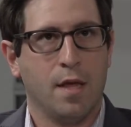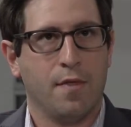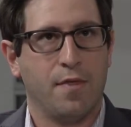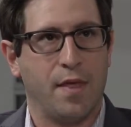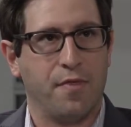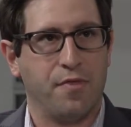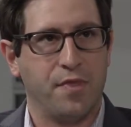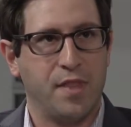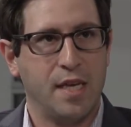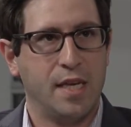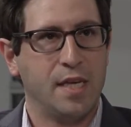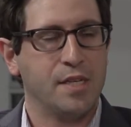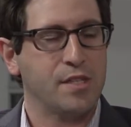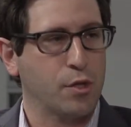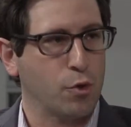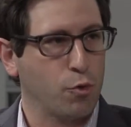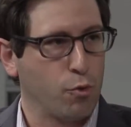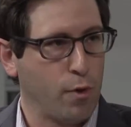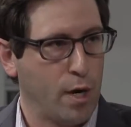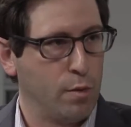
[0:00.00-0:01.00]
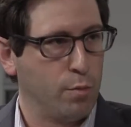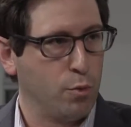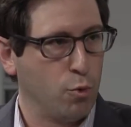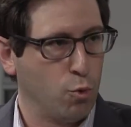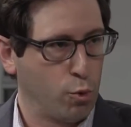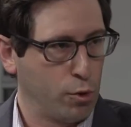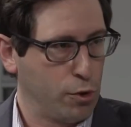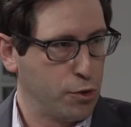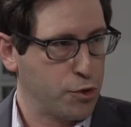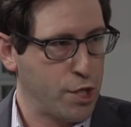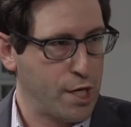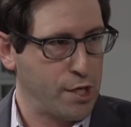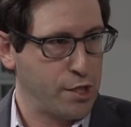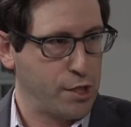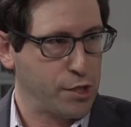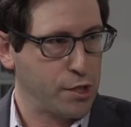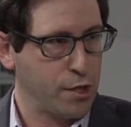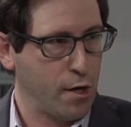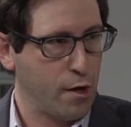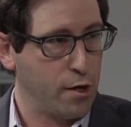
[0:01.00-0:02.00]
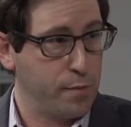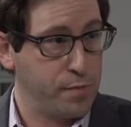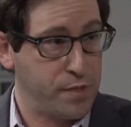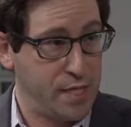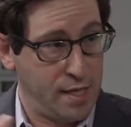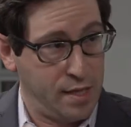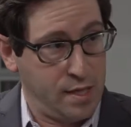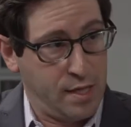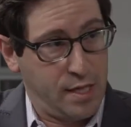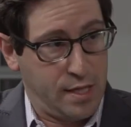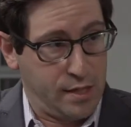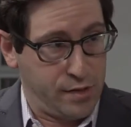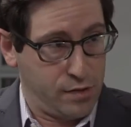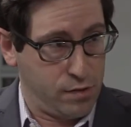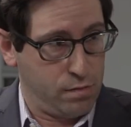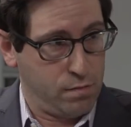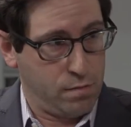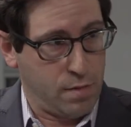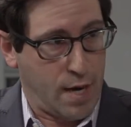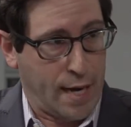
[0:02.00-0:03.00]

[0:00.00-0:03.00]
that these incredible world-changing startups in these